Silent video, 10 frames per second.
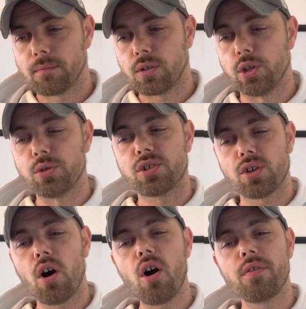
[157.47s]
you
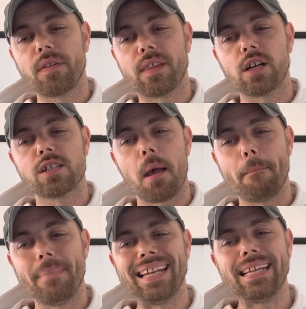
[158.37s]
saw that there's
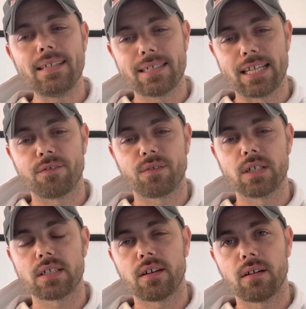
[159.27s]
many
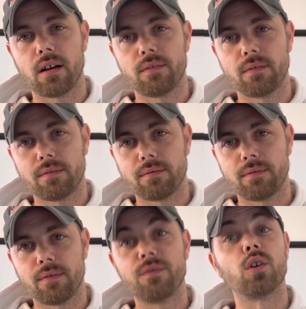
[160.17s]
different
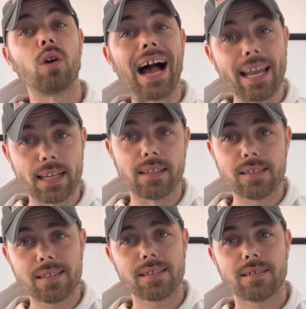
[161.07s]

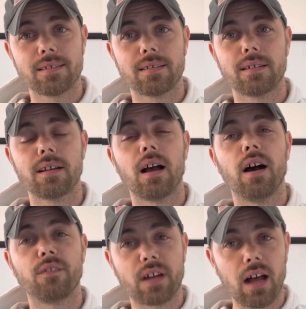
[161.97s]
varieties
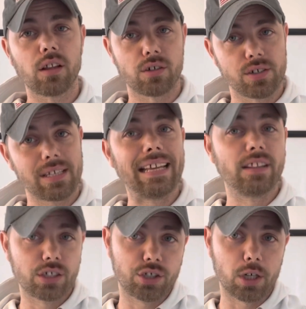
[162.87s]
of colors in
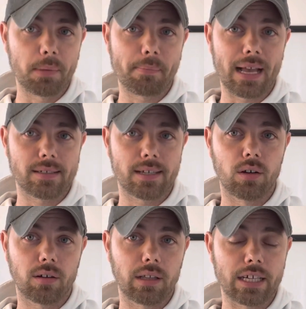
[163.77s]
the German
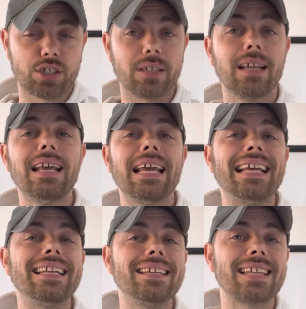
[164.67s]
pastel collection.
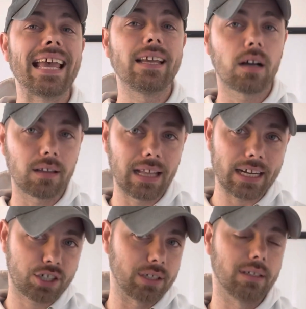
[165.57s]
It is a
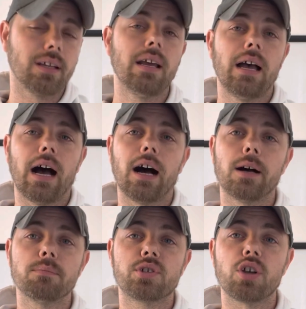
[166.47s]
collection.
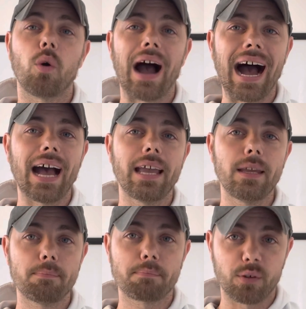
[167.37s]
Um, so
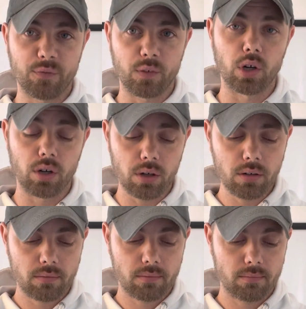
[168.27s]
I
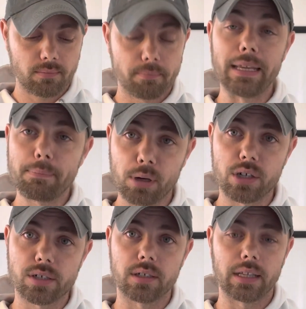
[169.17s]
prefer, me
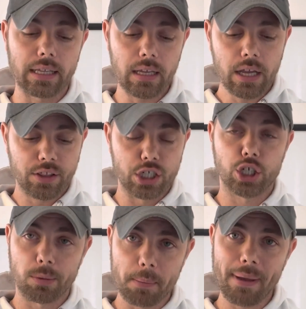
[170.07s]
personally, the
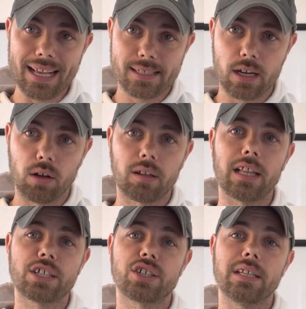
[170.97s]
German pastel
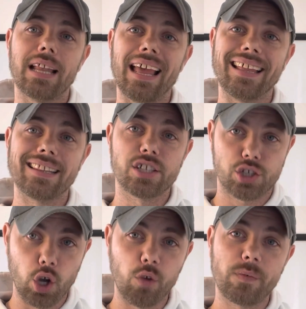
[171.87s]
collection and the
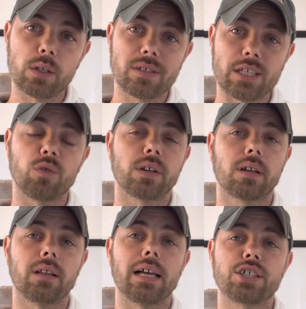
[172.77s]
Schofield silver
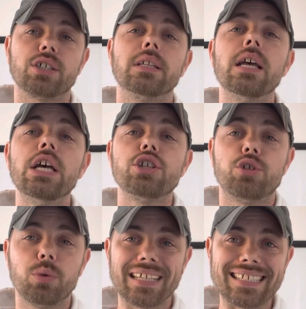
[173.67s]
collection
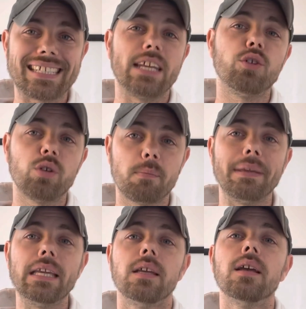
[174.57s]
to continue to
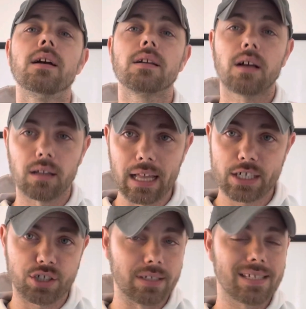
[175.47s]
be
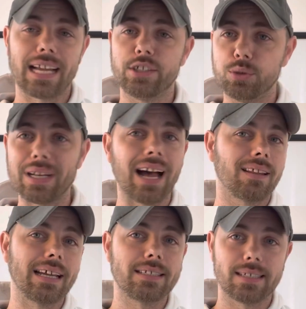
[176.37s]
collections. I do not
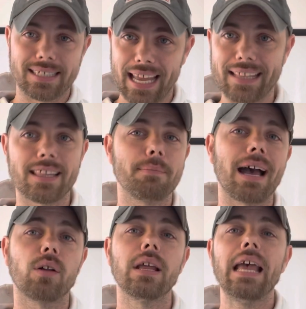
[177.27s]
like to take them
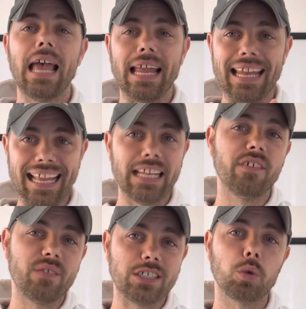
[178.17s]
out and
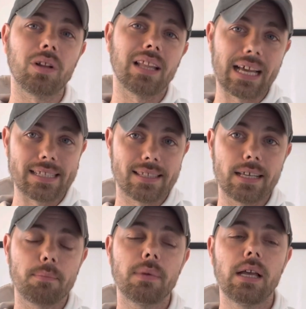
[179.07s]
individualize
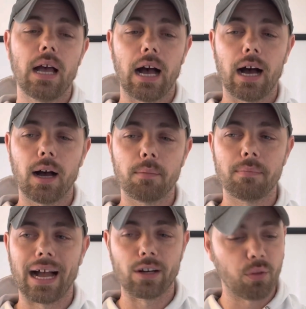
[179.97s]
them.
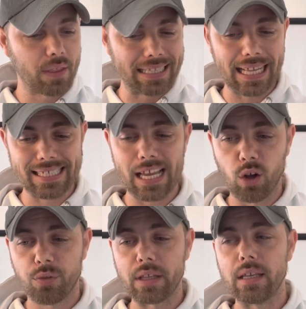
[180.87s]
Um, I don't think that's
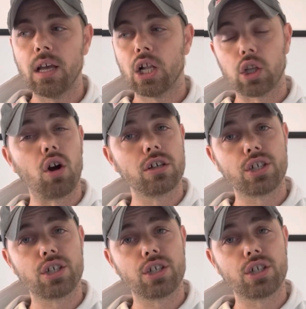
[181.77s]
healthy long